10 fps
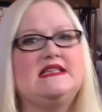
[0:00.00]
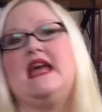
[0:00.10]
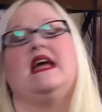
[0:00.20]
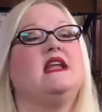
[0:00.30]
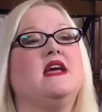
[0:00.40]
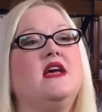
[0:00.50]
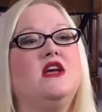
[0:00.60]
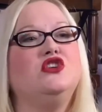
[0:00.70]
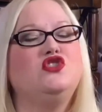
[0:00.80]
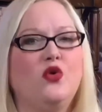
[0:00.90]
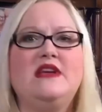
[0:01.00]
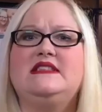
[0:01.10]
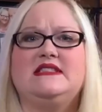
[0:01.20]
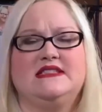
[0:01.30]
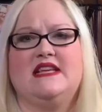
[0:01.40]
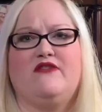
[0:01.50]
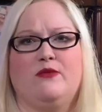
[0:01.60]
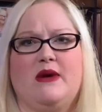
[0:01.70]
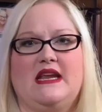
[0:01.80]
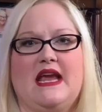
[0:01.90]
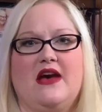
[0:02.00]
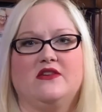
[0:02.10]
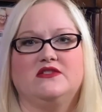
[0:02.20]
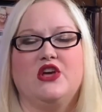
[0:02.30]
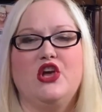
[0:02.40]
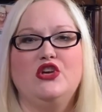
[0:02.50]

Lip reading: and choices as everybody else.